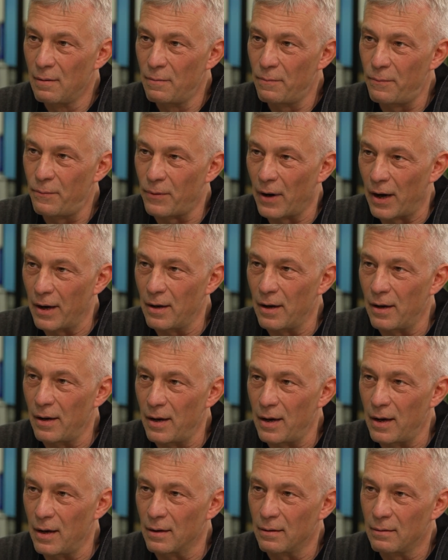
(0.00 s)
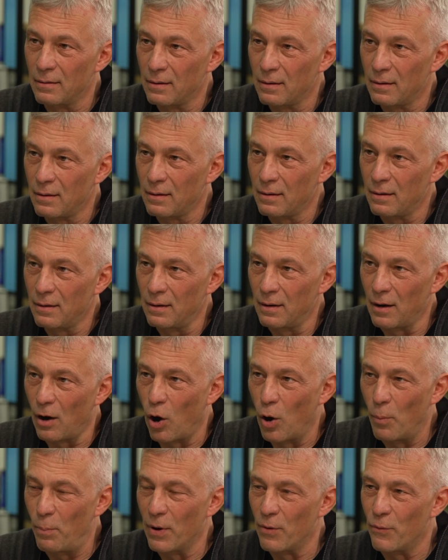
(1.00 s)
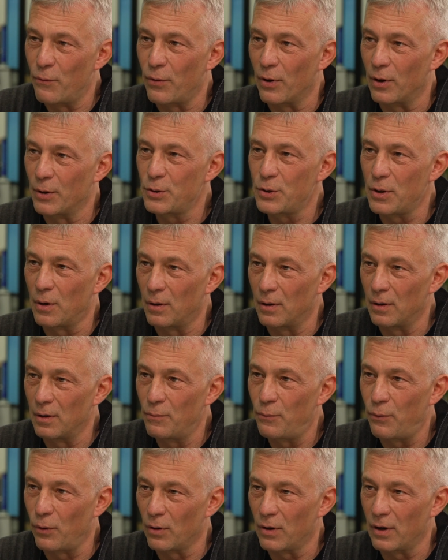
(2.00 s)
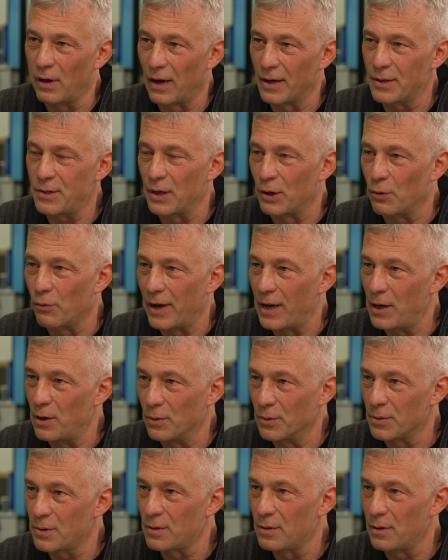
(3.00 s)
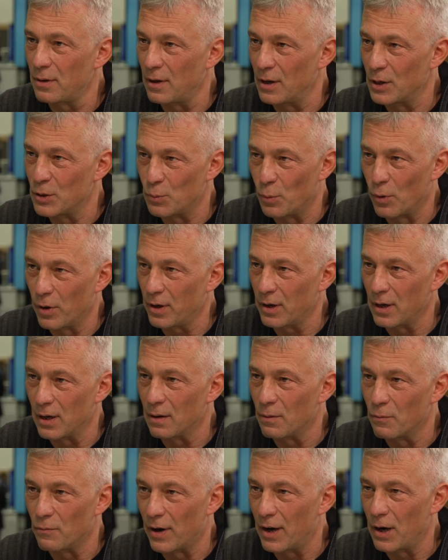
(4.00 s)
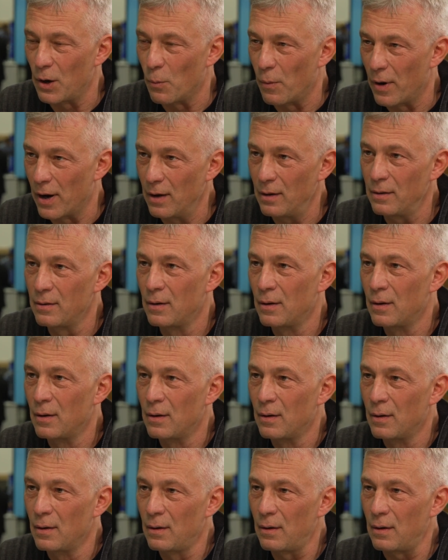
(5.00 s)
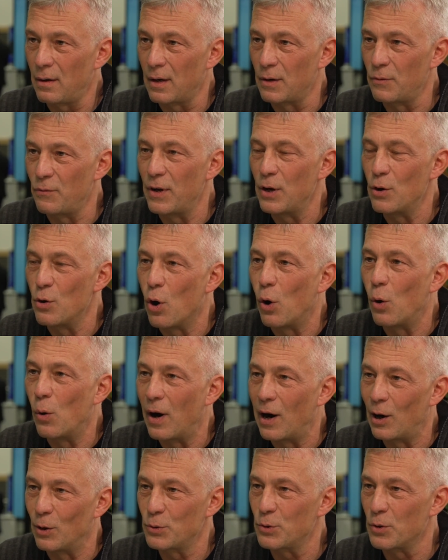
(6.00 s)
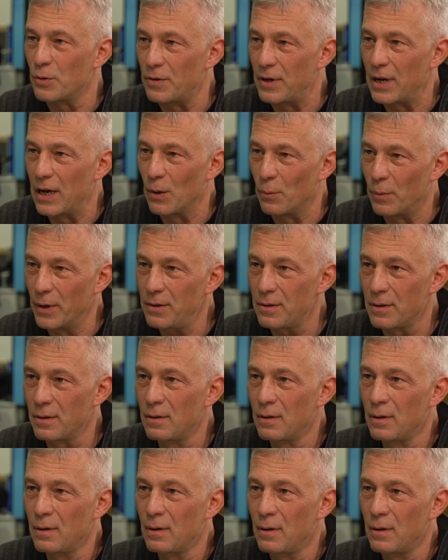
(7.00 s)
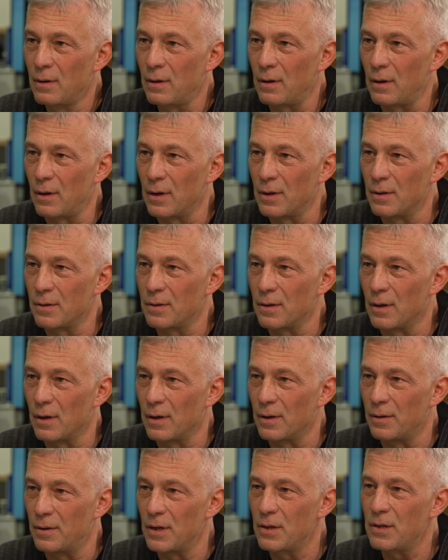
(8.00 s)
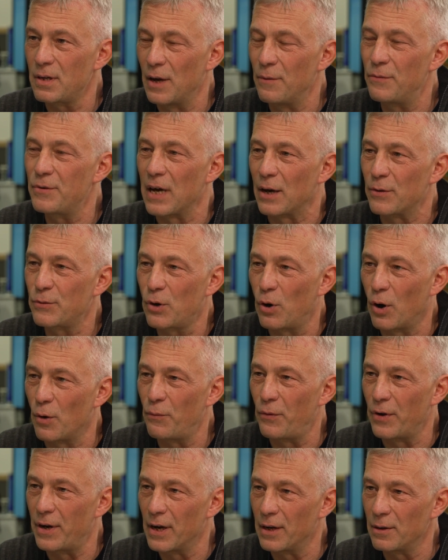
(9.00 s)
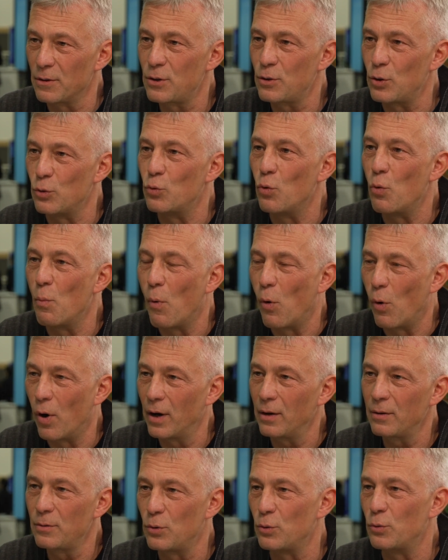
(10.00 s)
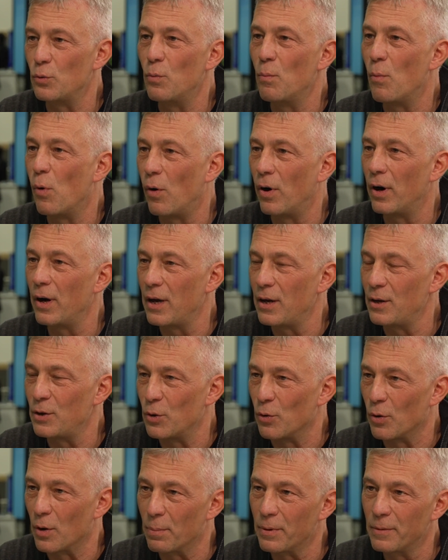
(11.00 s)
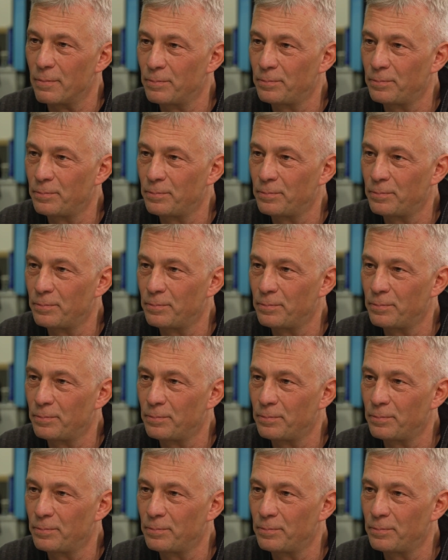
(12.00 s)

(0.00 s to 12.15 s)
Finally, open front haul for classic radios is working very well, and we know how to deal with it. And this gives us confidence to do more in Europe.